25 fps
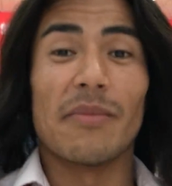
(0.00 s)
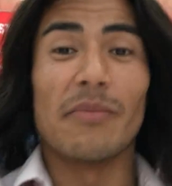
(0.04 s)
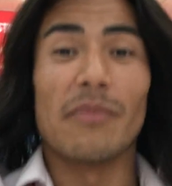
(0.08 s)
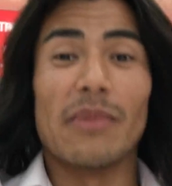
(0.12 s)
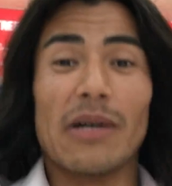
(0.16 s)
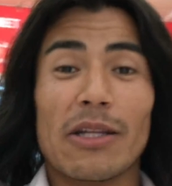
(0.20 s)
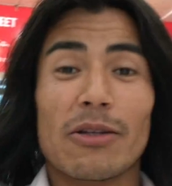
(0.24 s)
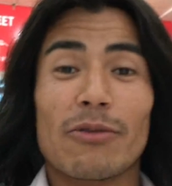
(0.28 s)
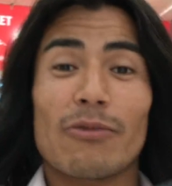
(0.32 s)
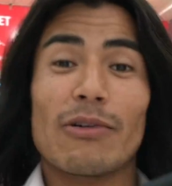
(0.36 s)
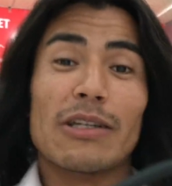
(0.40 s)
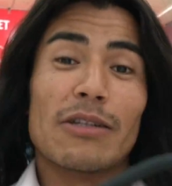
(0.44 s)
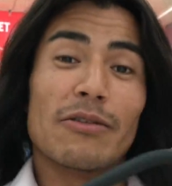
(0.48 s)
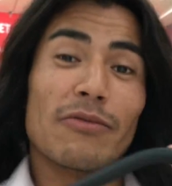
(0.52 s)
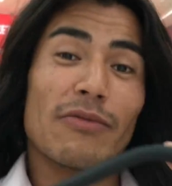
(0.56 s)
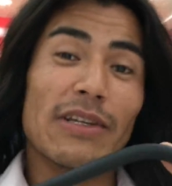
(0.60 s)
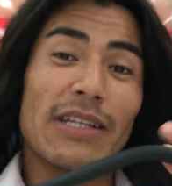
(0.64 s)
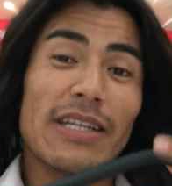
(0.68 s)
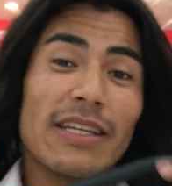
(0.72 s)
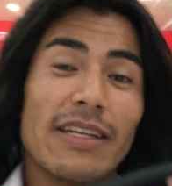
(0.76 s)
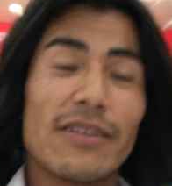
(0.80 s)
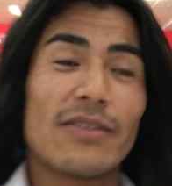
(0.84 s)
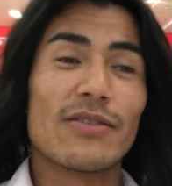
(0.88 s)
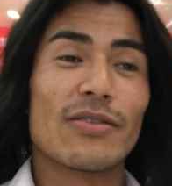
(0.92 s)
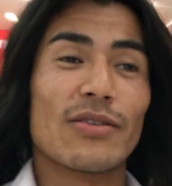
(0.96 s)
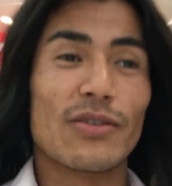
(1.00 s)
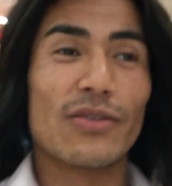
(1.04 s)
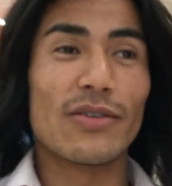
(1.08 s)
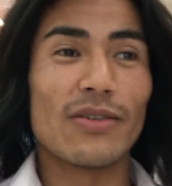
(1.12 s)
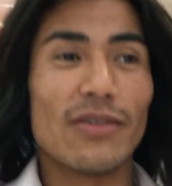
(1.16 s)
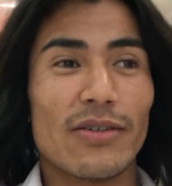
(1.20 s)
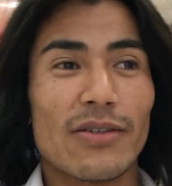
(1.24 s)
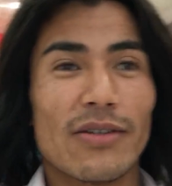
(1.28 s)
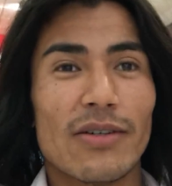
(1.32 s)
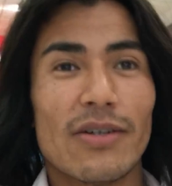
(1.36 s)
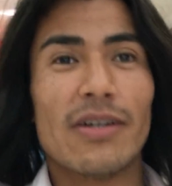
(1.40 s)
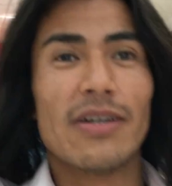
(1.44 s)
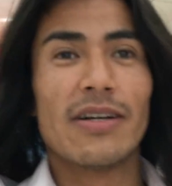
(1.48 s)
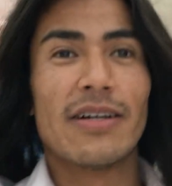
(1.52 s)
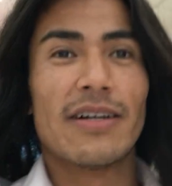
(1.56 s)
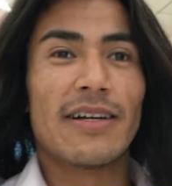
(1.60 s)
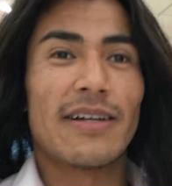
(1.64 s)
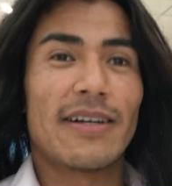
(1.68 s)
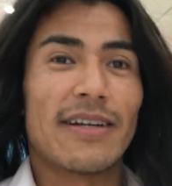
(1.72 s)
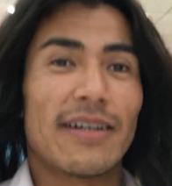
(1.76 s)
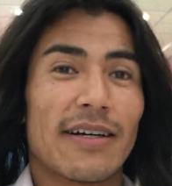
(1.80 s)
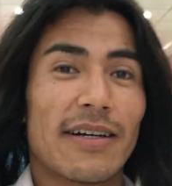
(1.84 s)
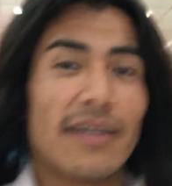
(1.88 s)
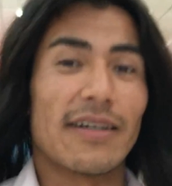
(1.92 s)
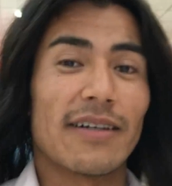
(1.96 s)
But what we need to do,
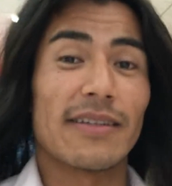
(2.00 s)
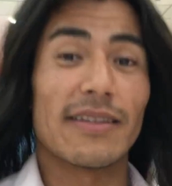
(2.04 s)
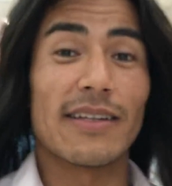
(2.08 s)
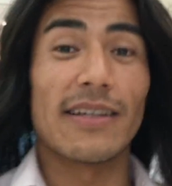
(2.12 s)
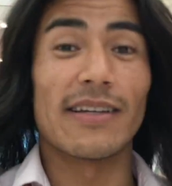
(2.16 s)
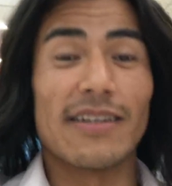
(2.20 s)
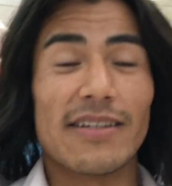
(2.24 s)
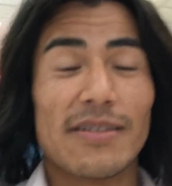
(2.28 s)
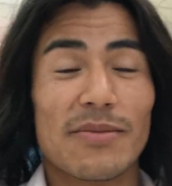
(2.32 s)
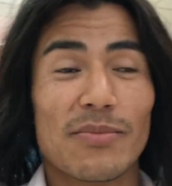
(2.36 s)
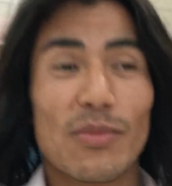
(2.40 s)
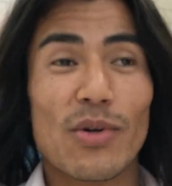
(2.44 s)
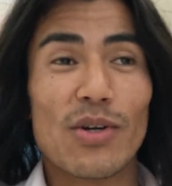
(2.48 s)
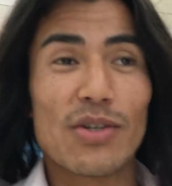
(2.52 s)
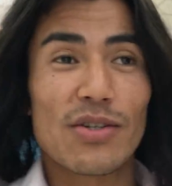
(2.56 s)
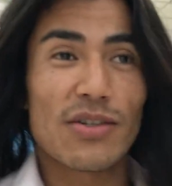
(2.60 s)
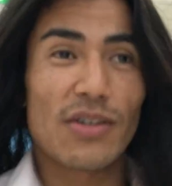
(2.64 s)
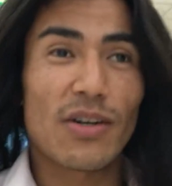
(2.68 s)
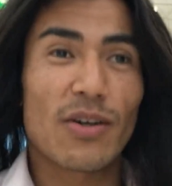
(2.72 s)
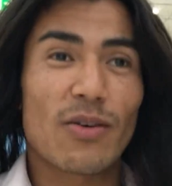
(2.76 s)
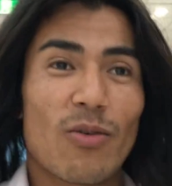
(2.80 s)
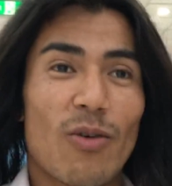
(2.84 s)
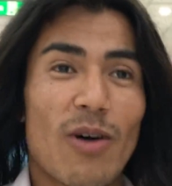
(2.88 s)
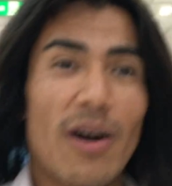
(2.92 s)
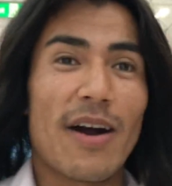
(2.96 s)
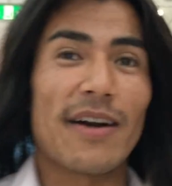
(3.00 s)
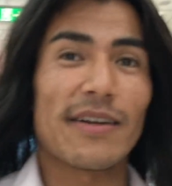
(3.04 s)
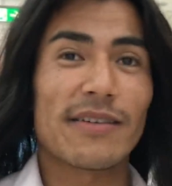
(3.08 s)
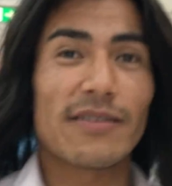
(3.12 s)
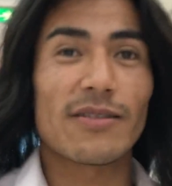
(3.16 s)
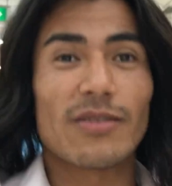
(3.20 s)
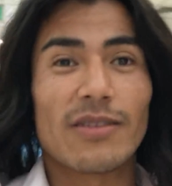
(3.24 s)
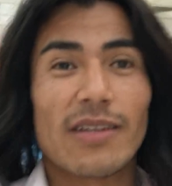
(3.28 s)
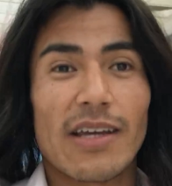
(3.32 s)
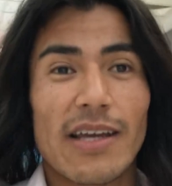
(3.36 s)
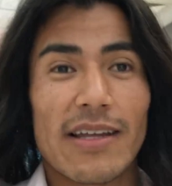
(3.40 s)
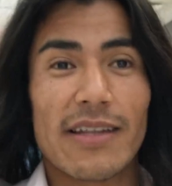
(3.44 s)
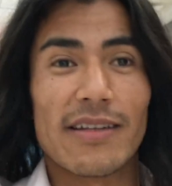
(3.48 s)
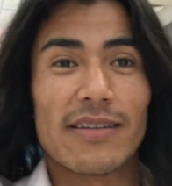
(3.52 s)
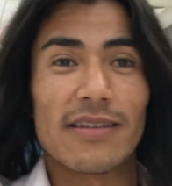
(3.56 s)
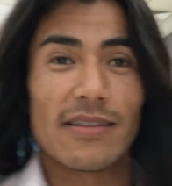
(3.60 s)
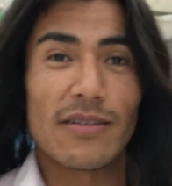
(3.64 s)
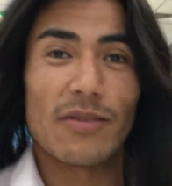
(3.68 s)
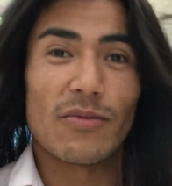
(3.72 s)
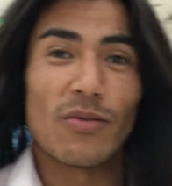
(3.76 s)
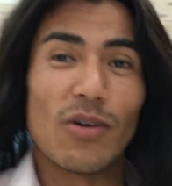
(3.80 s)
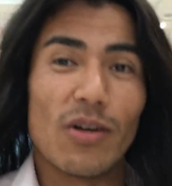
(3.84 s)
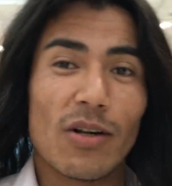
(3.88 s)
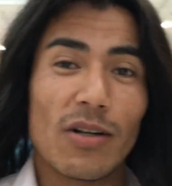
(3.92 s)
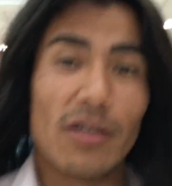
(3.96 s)
that is most required today in
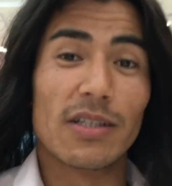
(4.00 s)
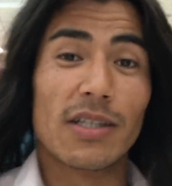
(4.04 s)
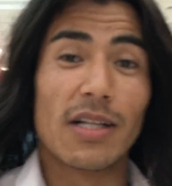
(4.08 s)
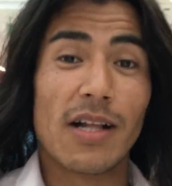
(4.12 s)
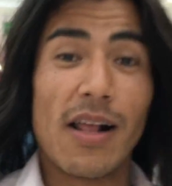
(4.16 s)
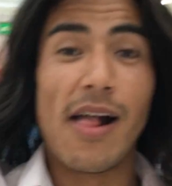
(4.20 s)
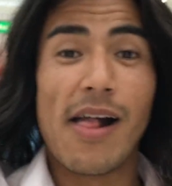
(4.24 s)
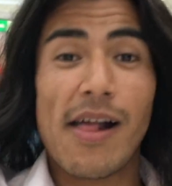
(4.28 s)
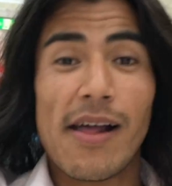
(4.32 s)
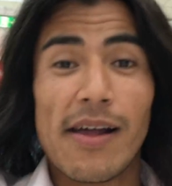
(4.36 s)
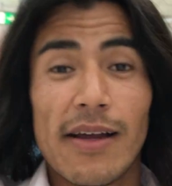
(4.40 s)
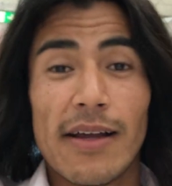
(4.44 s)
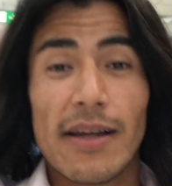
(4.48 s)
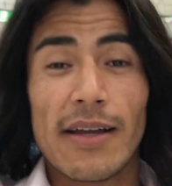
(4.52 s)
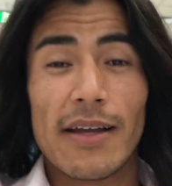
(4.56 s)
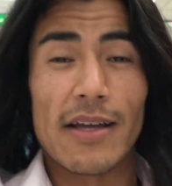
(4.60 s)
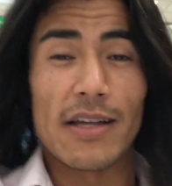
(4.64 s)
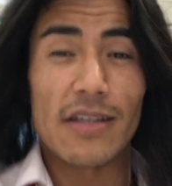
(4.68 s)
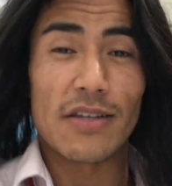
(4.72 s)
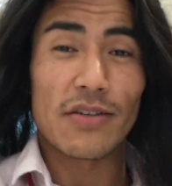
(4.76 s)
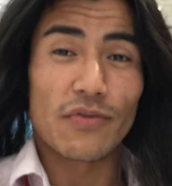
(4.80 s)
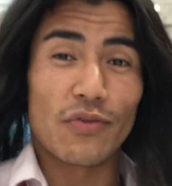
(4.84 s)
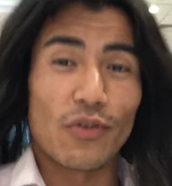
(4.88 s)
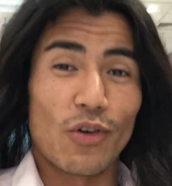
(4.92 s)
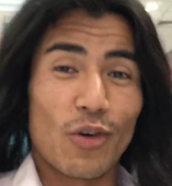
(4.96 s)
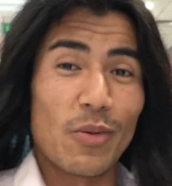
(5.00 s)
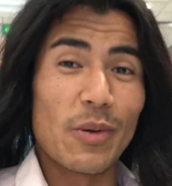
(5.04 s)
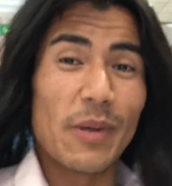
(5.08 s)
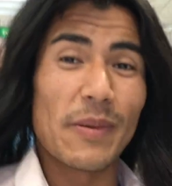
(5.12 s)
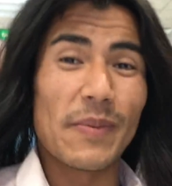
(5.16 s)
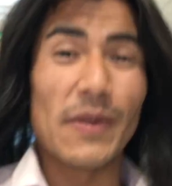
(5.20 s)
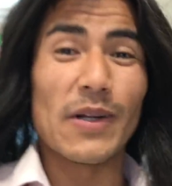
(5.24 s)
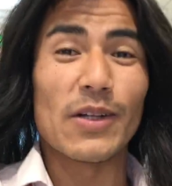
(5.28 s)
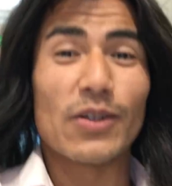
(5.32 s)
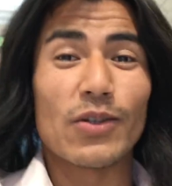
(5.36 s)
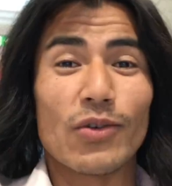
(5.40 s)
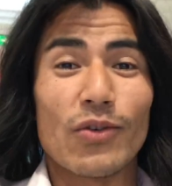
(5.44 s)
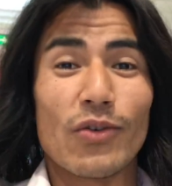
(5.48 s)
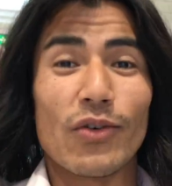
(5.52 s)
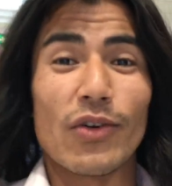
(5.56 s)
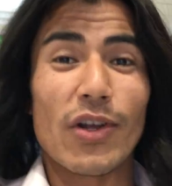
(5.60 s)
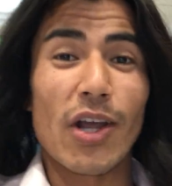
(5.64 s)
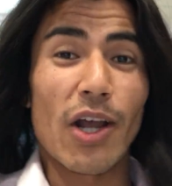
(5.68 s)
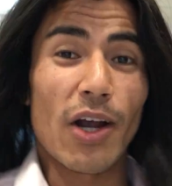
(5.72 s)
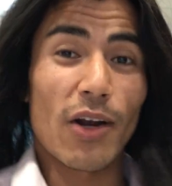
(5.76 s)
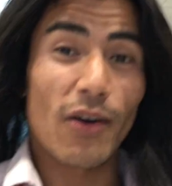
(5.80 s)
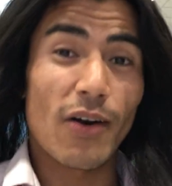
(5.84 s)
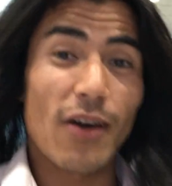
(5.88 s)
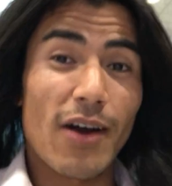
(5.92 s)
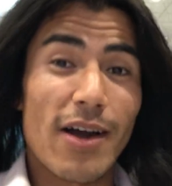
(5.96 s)
the world, is for people to
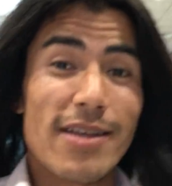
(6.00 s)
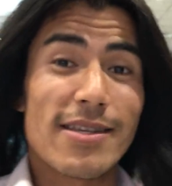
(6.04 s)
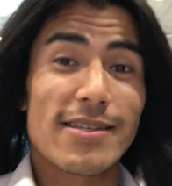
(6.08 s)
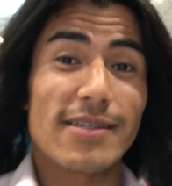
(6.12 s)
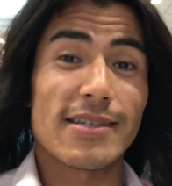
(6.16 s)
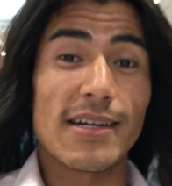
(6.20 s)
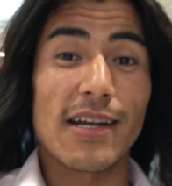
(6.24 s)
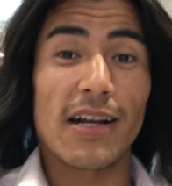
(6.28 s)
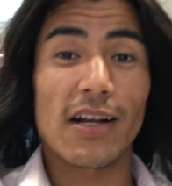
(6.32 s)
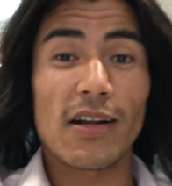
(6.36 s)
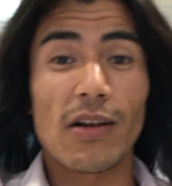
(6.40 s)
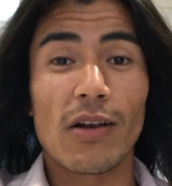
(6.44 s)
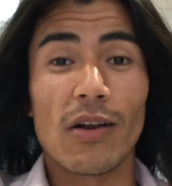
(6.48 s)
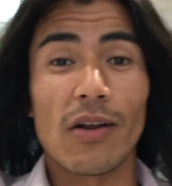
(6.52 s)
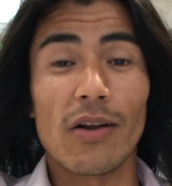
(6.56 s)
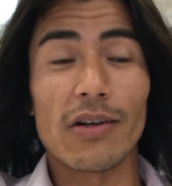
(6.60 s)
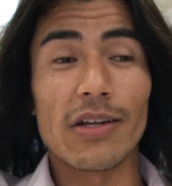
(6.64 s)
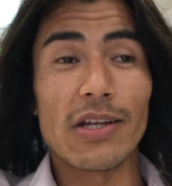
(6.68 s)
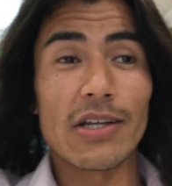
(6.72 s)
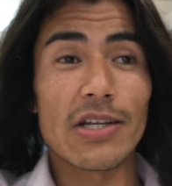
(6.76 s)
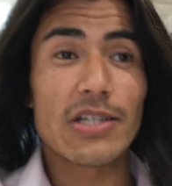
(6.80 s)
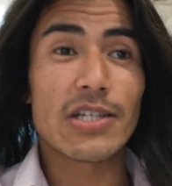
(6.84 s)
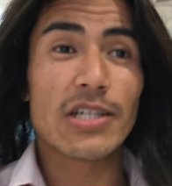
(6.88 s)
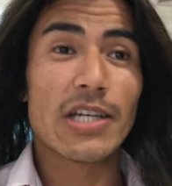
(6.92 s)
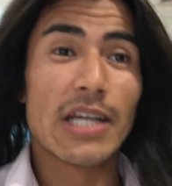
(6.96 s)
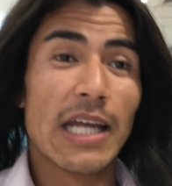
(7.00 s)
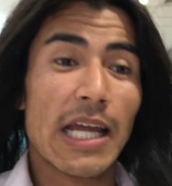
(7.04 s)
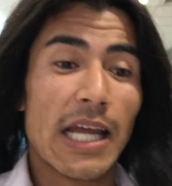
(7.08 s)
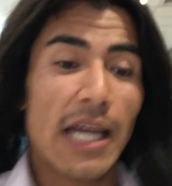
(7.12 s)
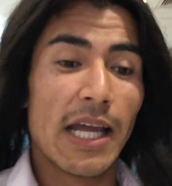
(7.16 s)
recognize and acknowledge